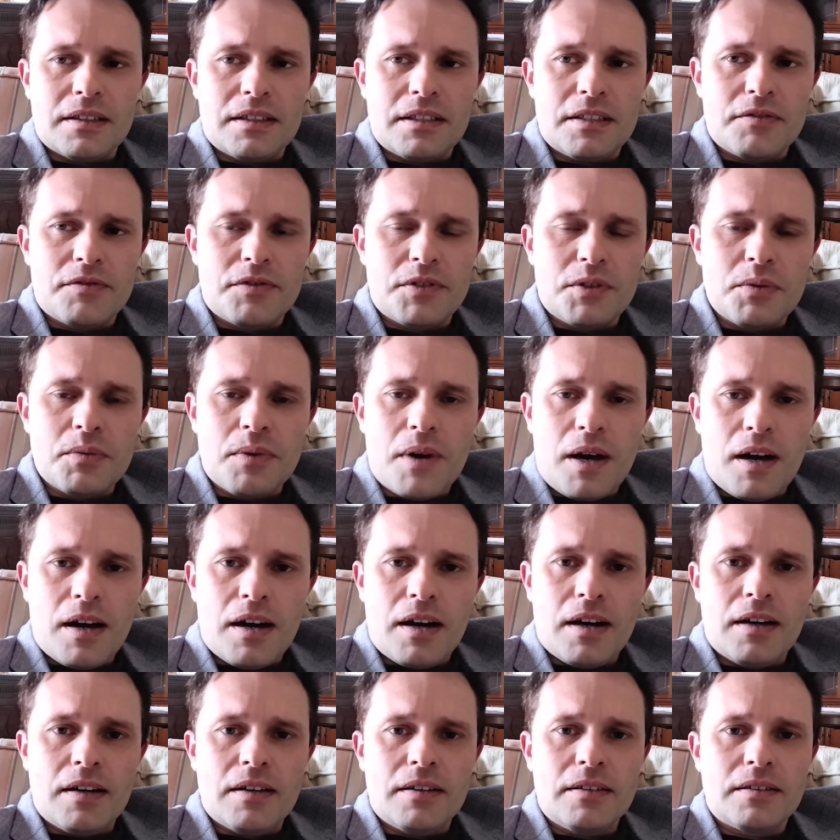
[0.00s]
if you
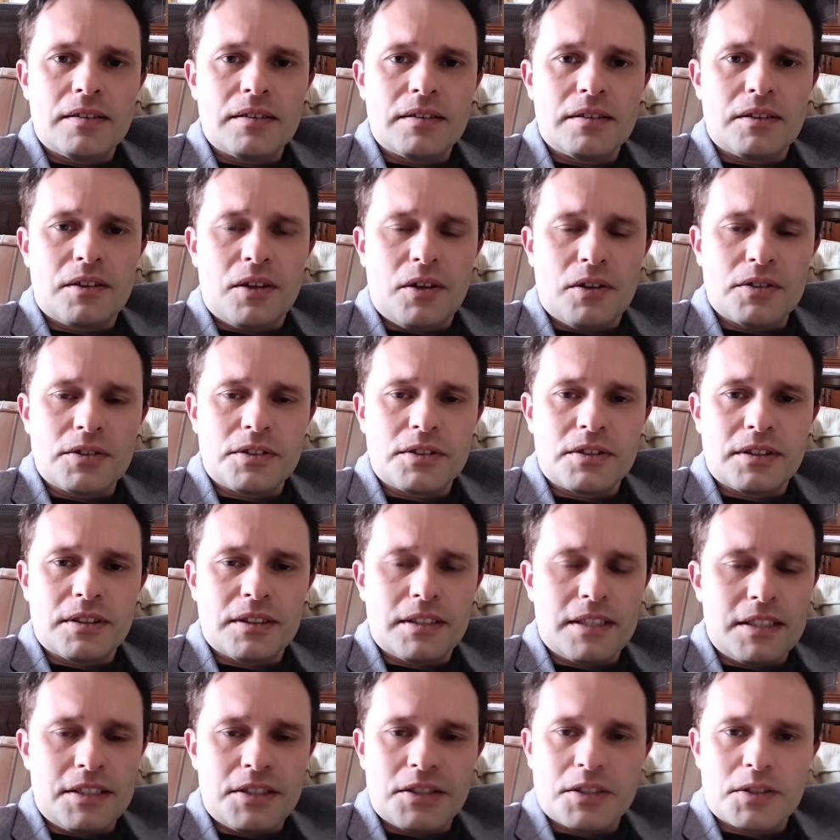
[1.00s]
are
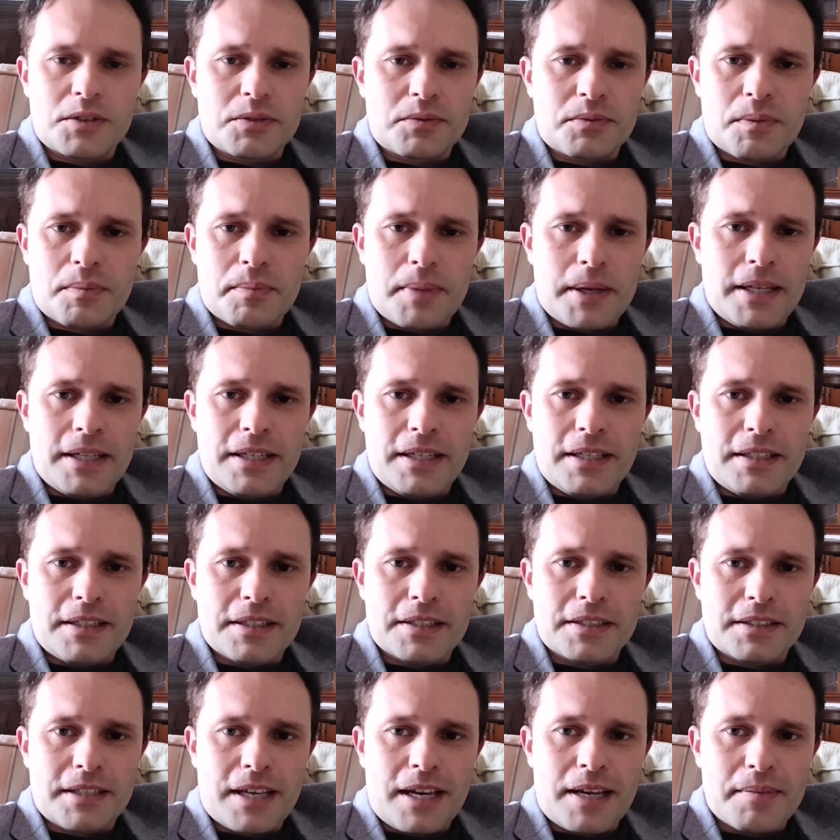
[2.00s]
constantly just repeating the
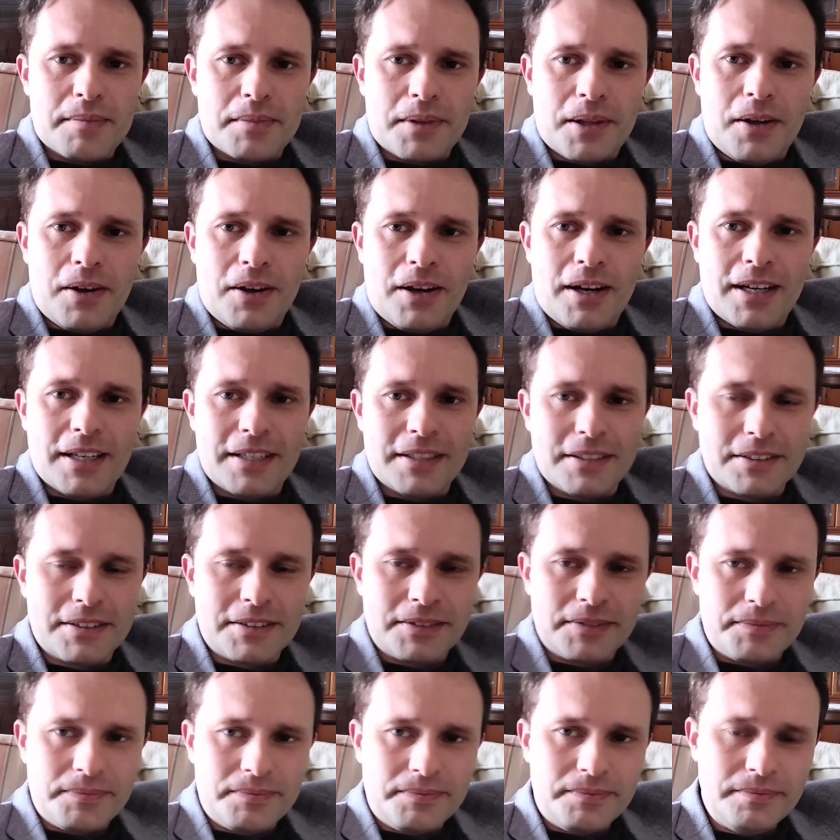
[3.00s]
same
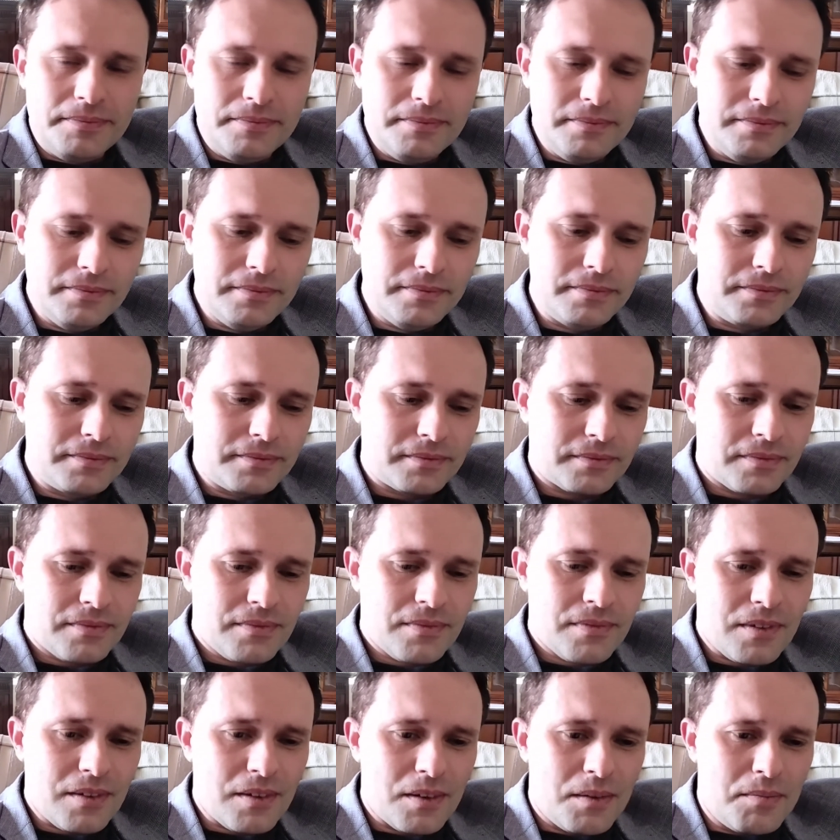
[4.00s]
lines,
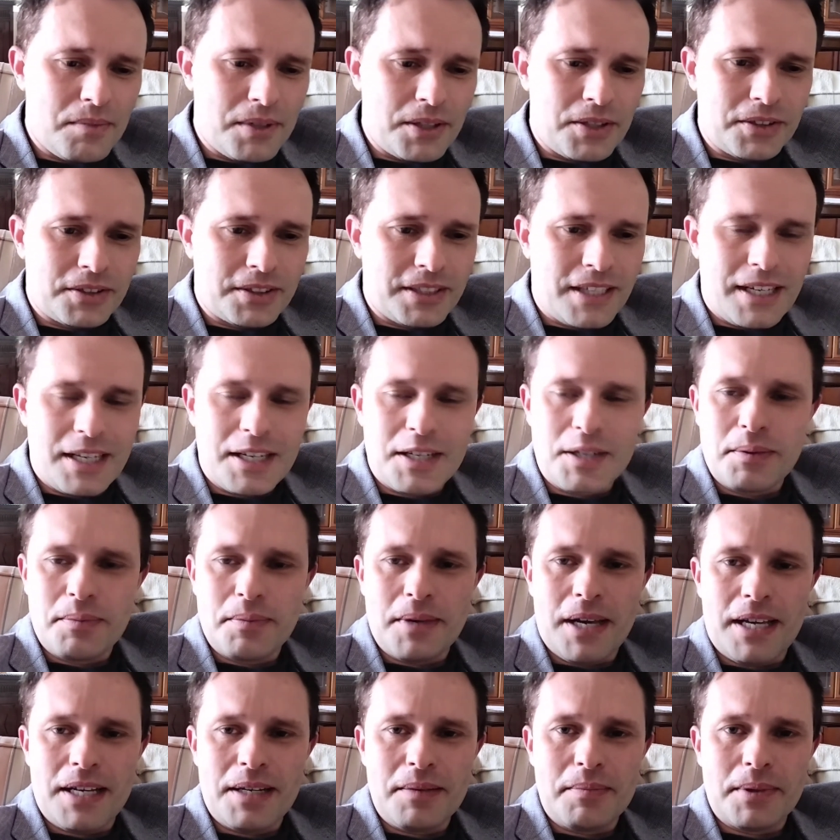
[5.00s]
because then
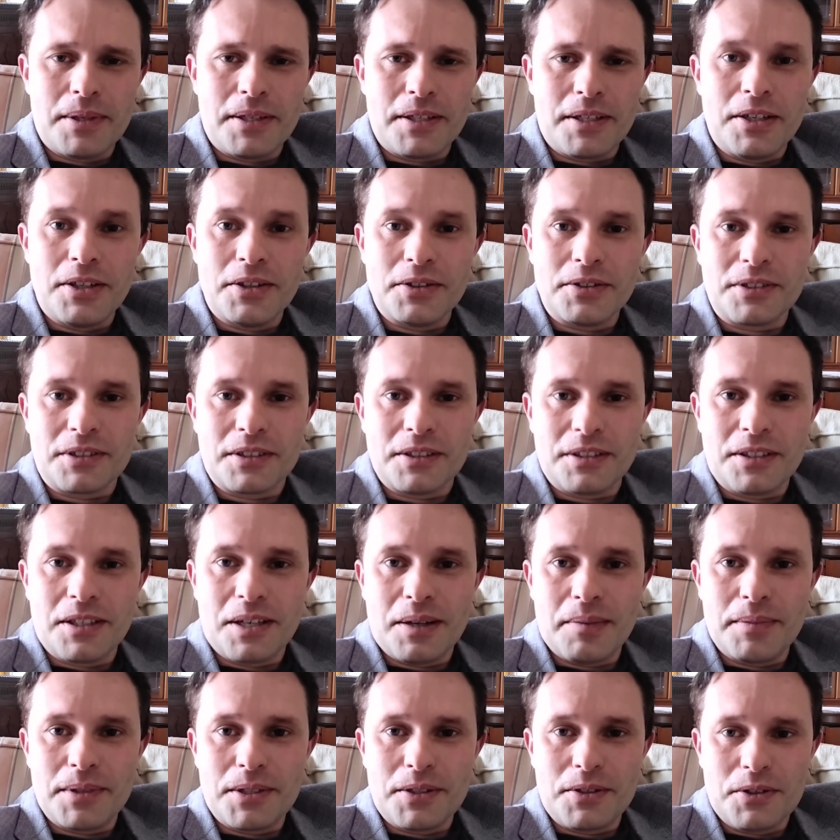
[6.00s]
anybody else can
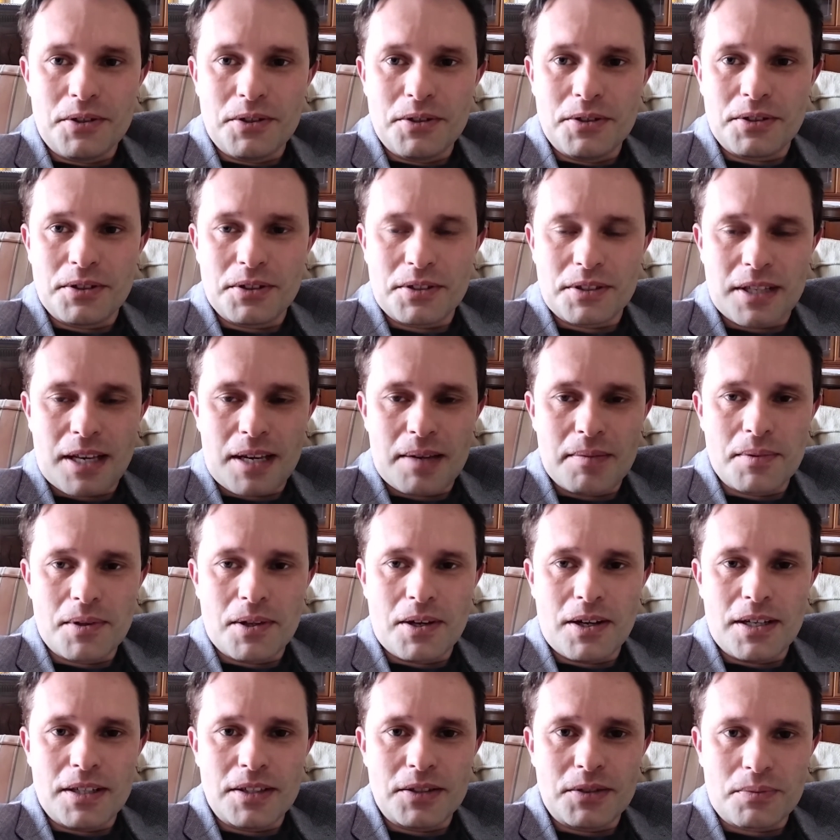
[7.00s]
come and use the same
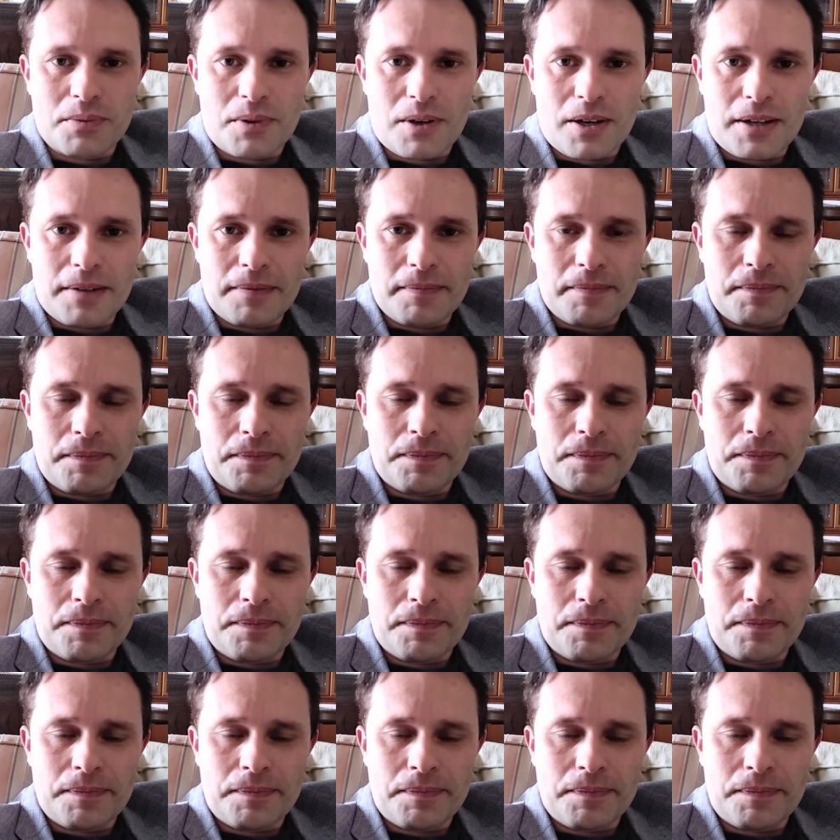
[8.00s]
lines, right?